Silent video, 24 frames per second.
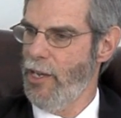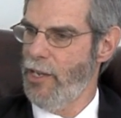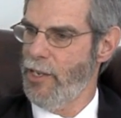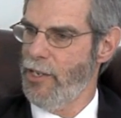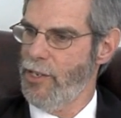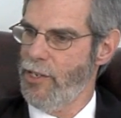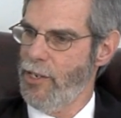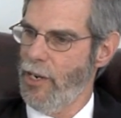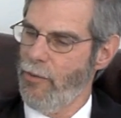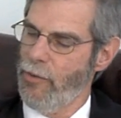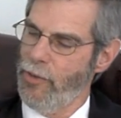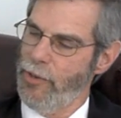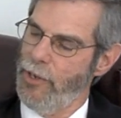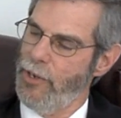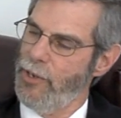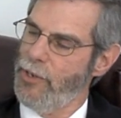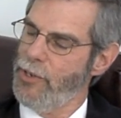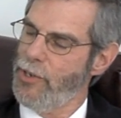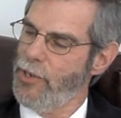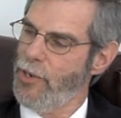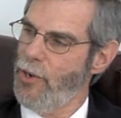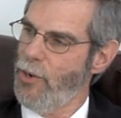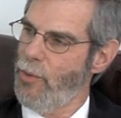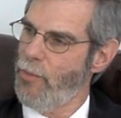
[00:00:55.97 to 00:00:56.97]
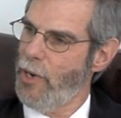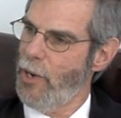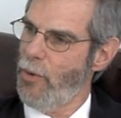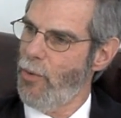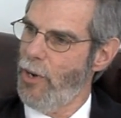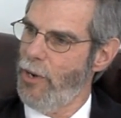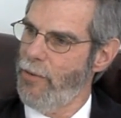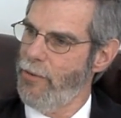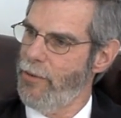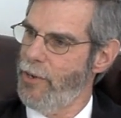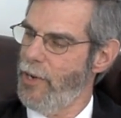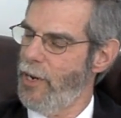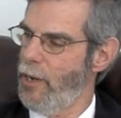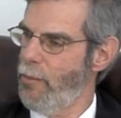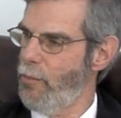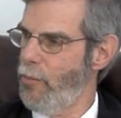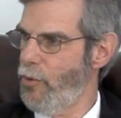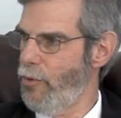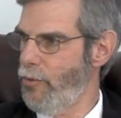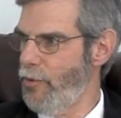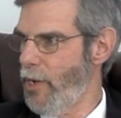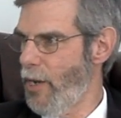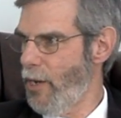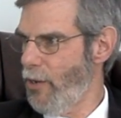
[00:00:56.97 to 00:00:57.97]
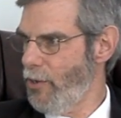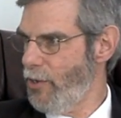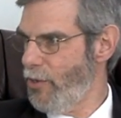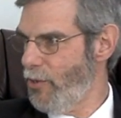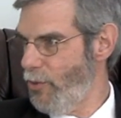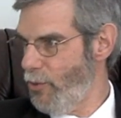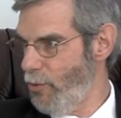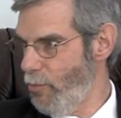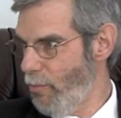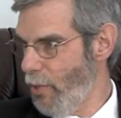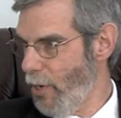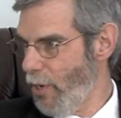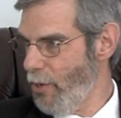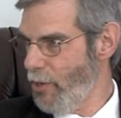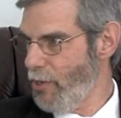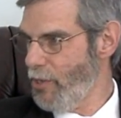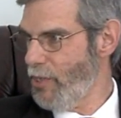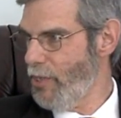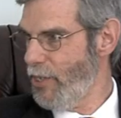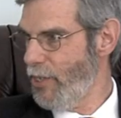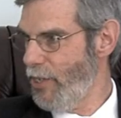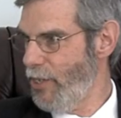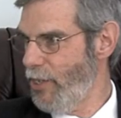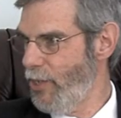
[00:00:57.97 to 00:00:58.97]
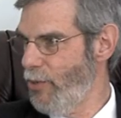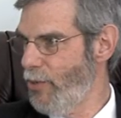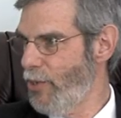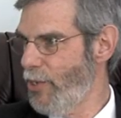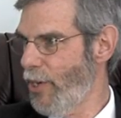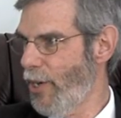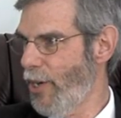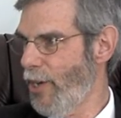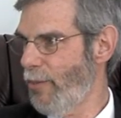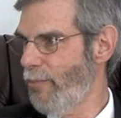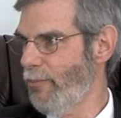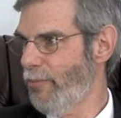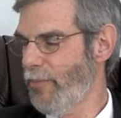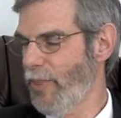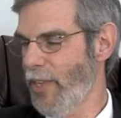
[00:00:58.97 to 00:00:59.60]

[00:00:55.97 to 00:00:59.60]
Several years ago, my wife and I moved out to Park City, Utah,